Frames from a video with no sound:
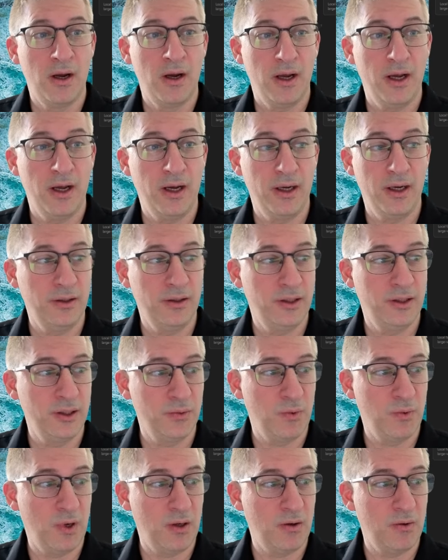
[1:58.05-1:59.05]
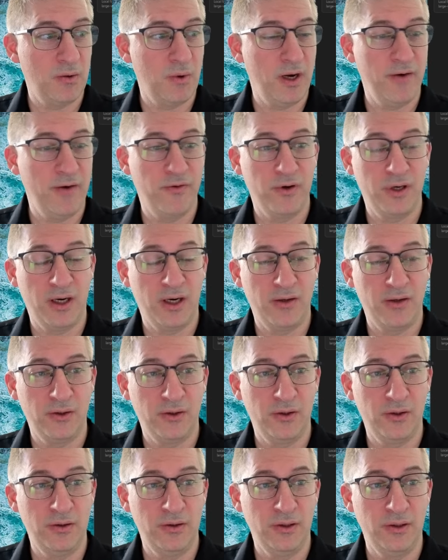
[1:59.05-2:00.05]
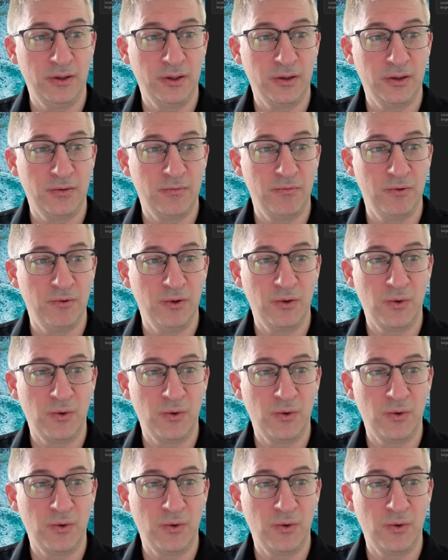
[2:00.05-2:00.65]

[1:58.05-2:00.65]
And since while we're waiting for download, let's just real